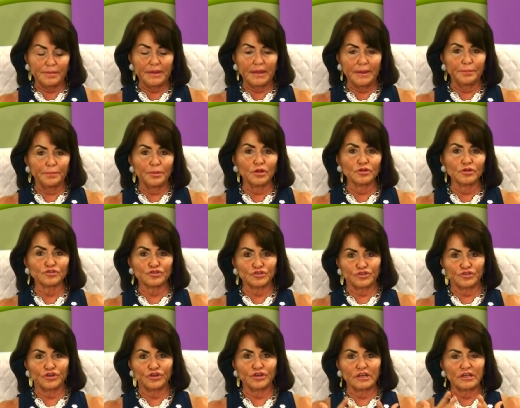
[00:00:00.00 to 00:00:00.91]
people
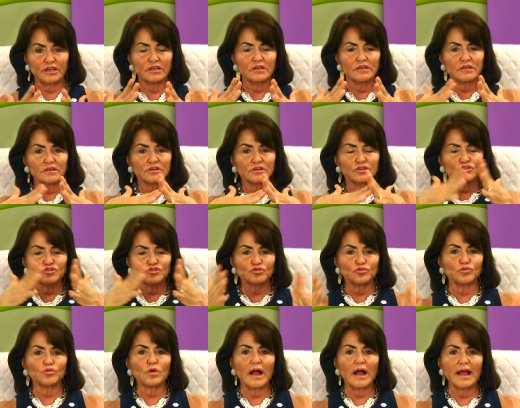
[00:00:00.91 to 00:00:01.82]
should
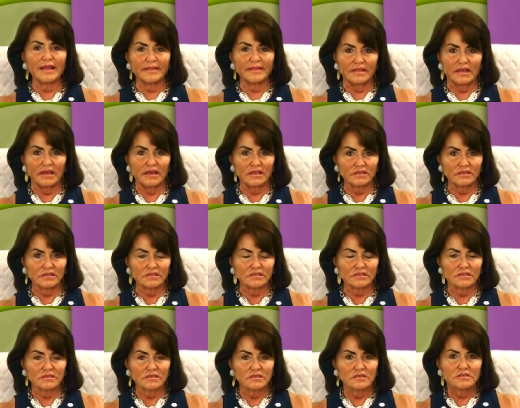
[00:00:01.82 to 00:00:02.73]
try
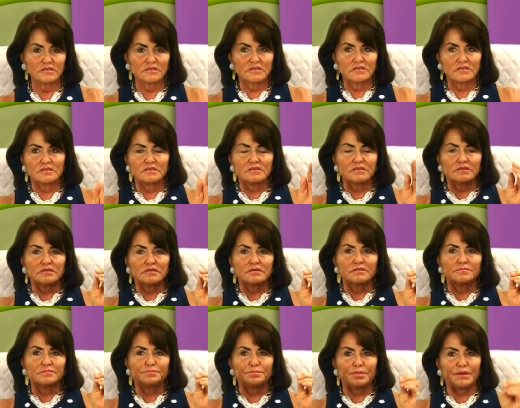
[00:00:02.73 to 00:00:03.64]
this
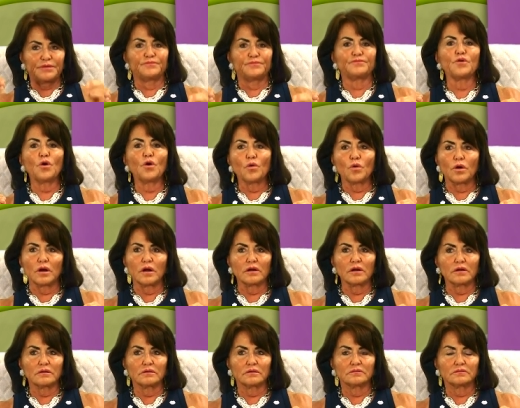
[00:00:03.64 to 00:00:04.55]

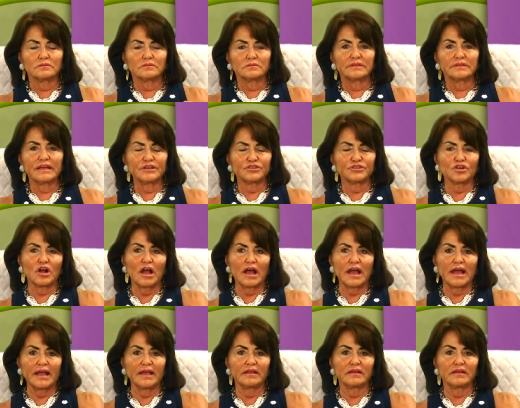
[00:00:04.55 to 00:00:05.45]
before they
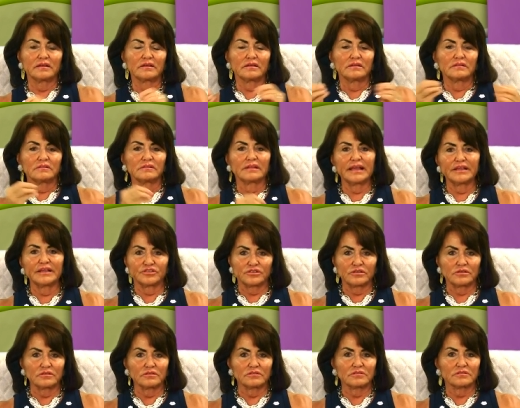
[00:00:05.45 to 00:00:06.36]
try
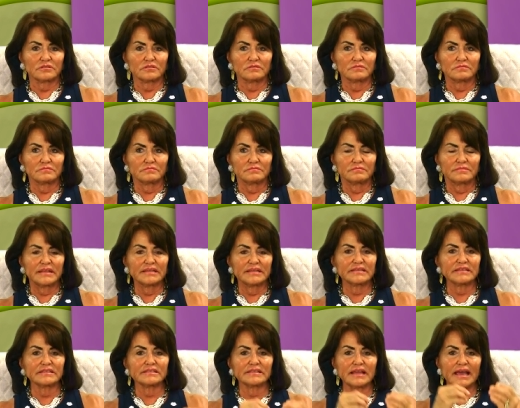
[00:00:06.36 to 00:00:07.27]
lasers.
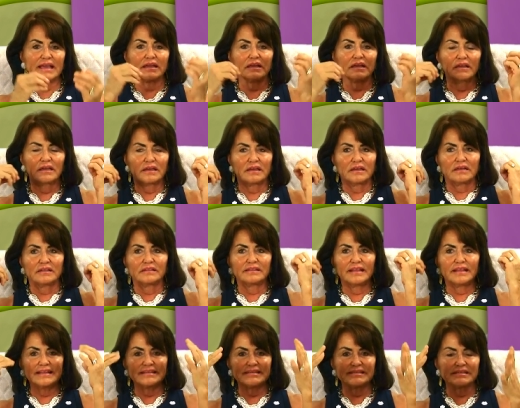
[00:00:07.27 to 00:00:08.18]
This is like,
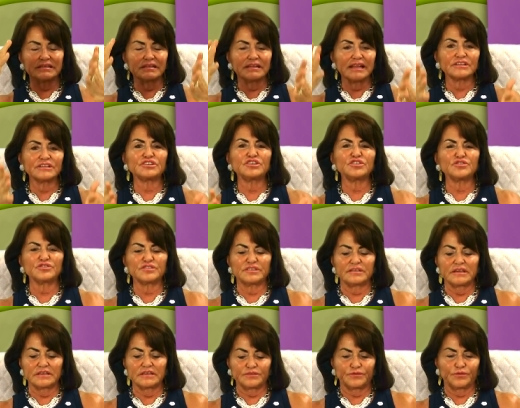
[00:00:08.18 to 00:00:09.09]
let's, let's use
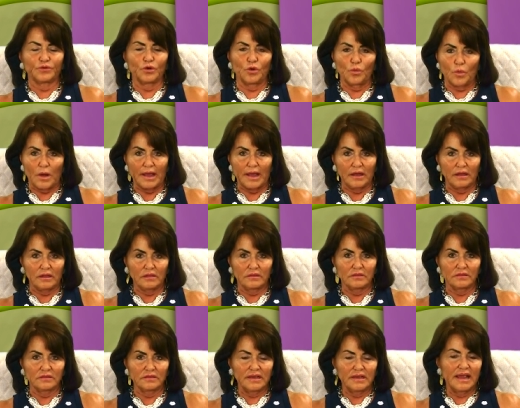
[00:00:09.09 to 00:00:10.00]
this for a
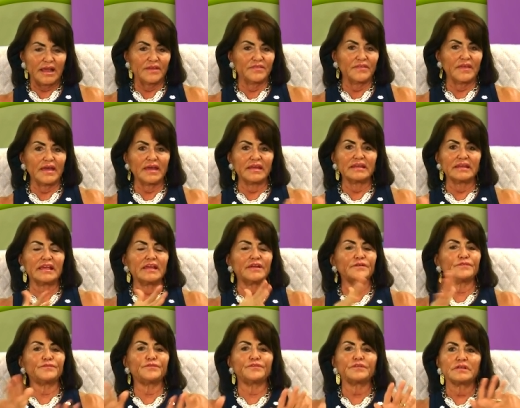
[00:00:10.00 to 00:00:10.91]
while, and then
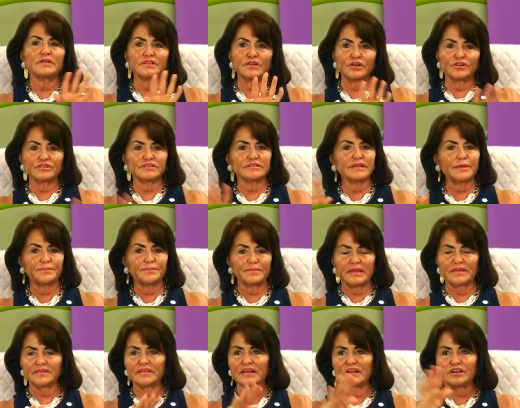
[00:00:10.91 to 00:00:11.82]
if there's
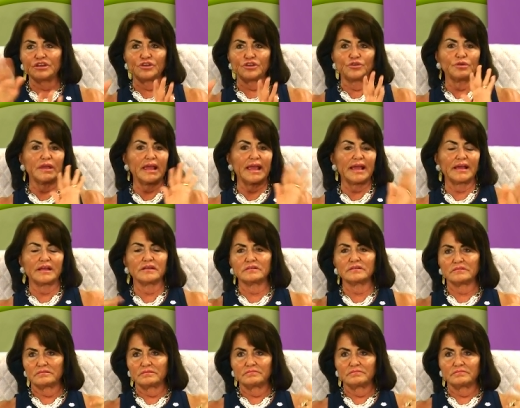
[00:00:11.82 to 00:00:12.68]
something that you can't